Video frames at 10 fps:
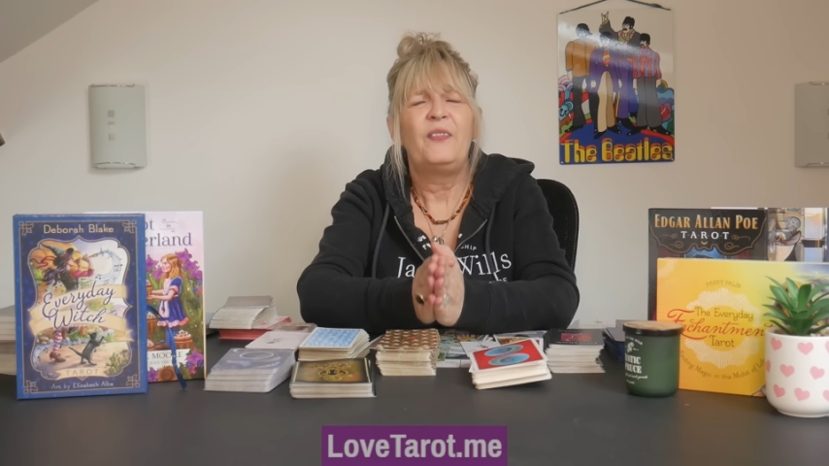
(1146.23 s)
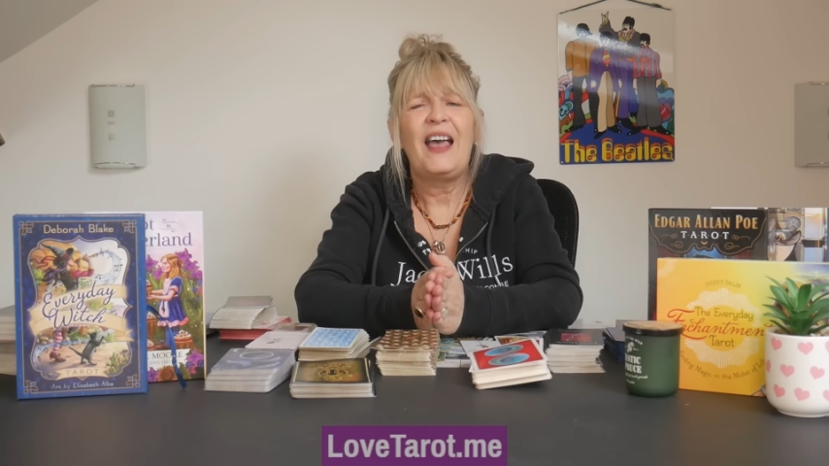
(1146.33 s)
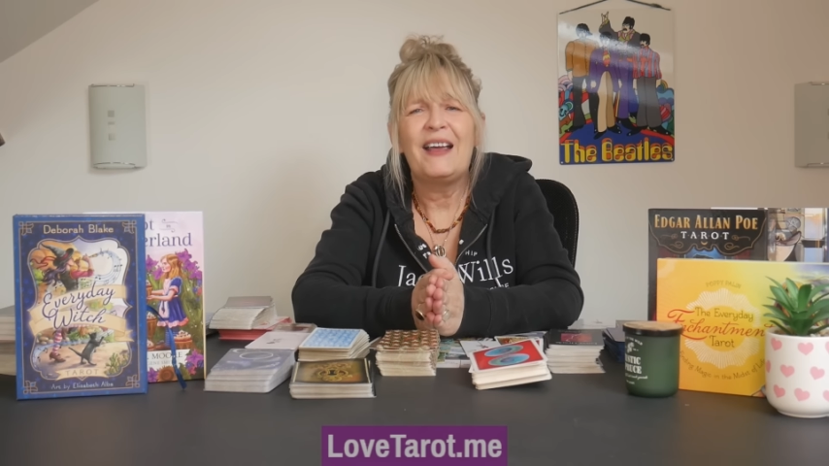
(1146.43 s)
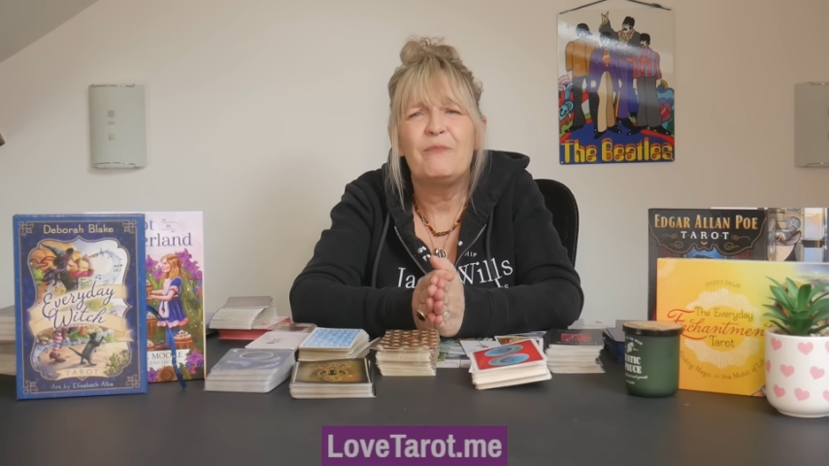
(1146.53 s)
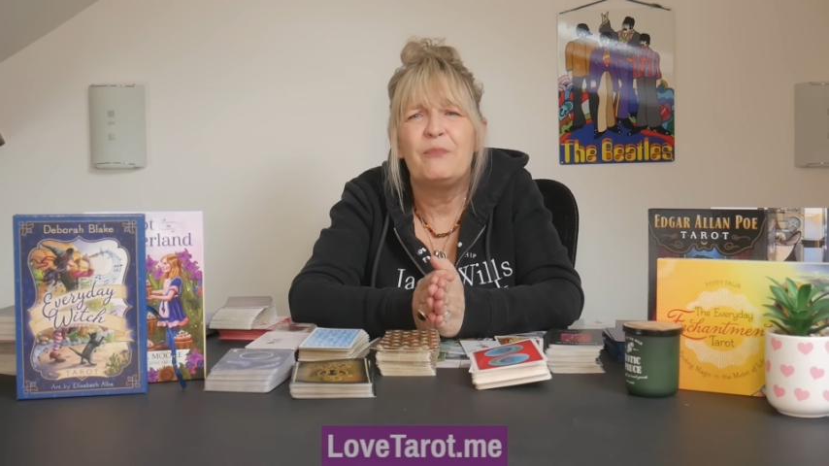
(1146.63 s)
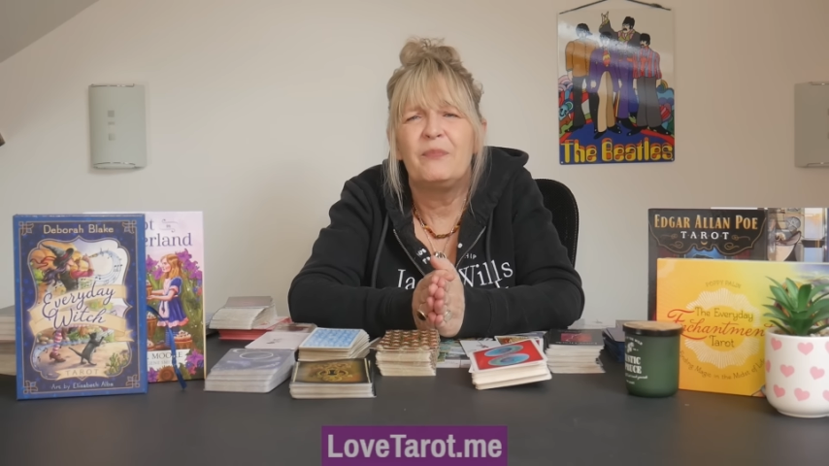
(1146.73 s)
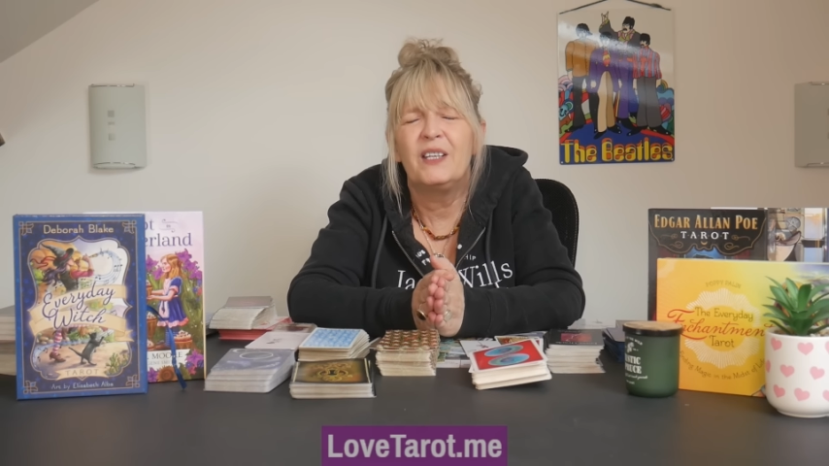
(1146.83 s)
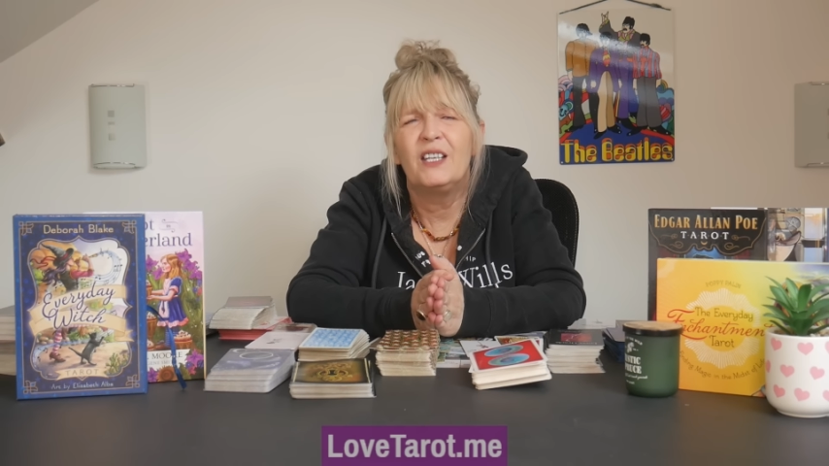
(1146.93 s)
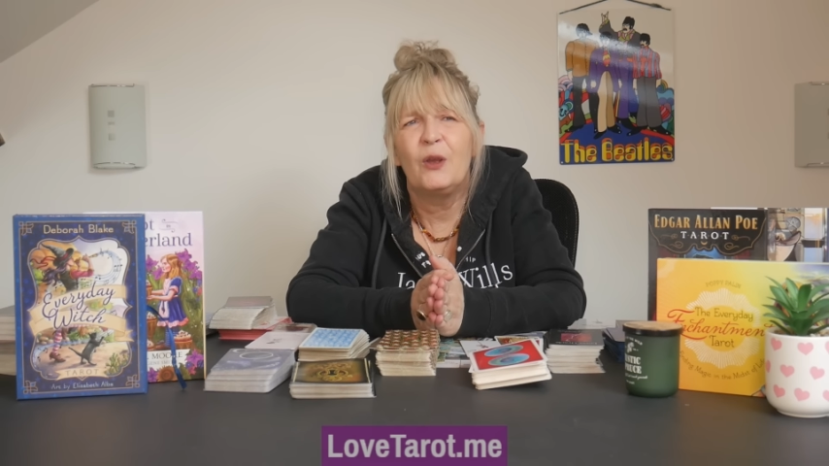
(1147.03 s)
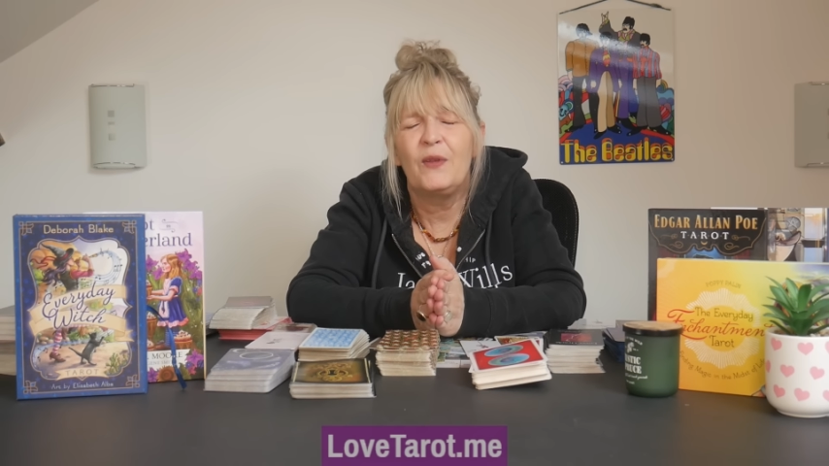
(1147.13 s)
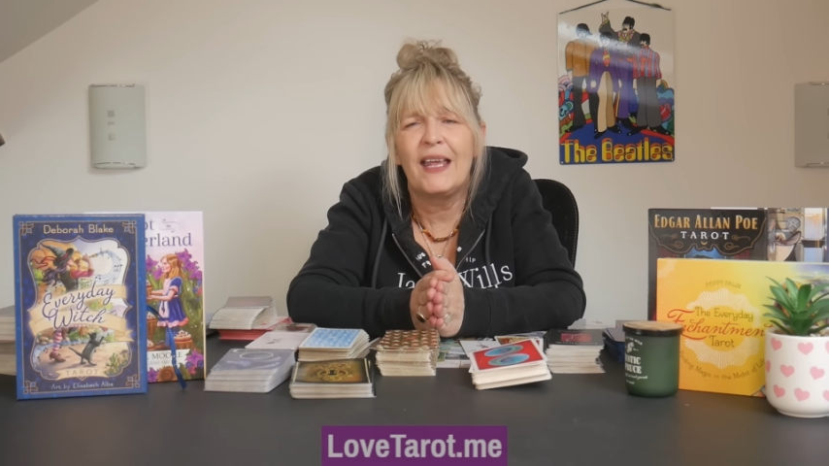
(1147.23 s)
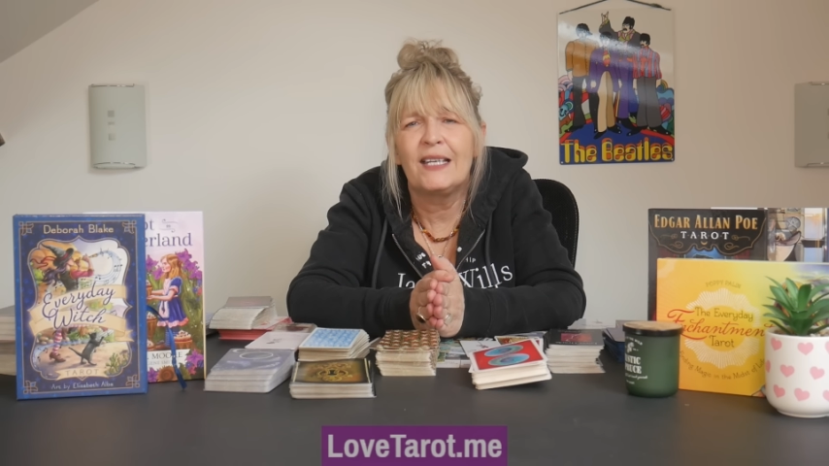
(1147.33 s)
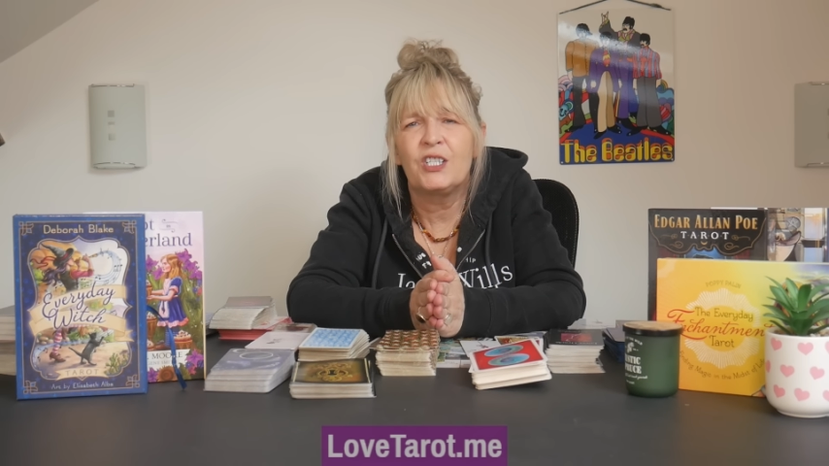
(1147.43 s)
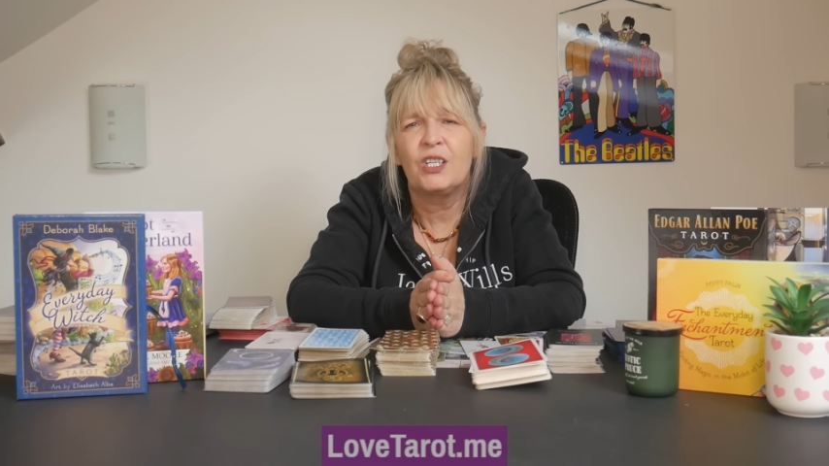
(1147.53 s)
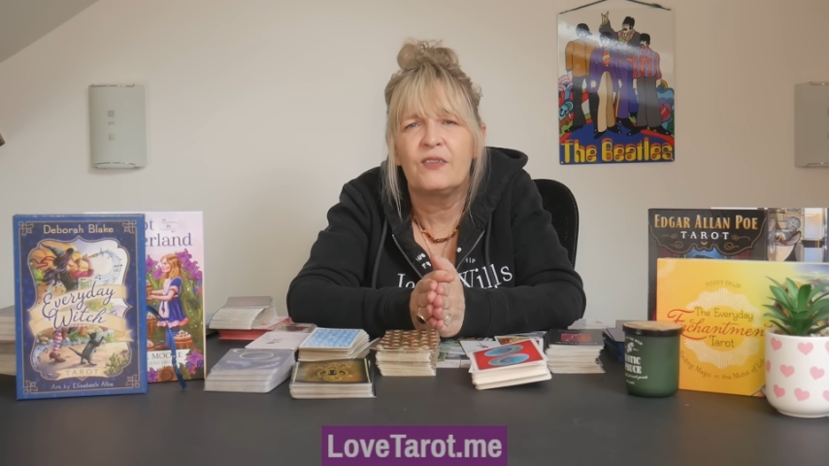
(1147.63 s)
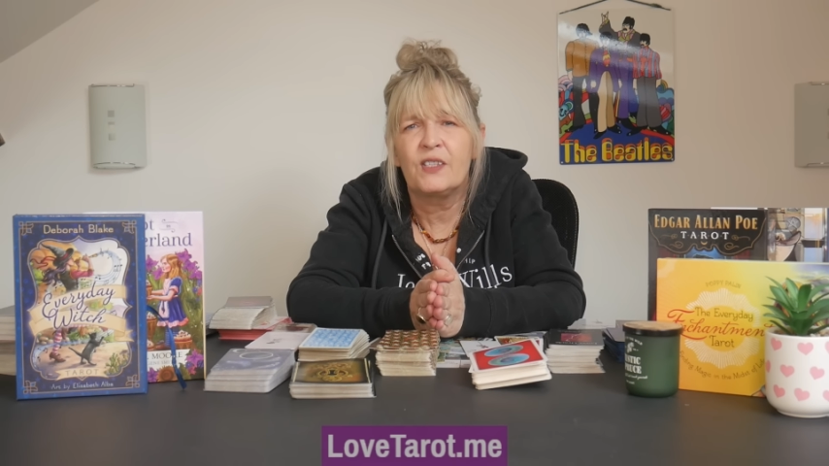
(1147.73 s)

that, you know, the energy of